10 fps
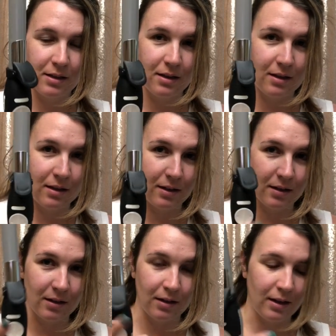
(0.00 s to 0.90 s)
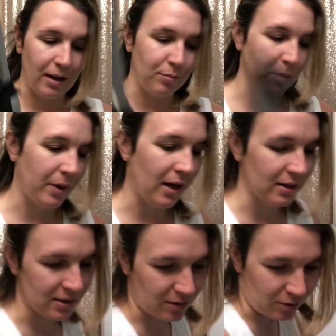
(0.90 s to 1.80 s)
the clamp back
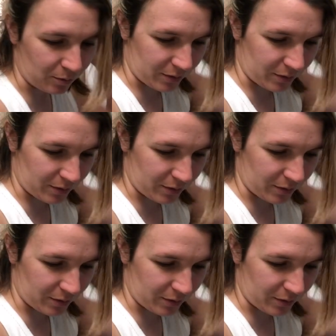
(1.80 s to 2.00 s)
to home,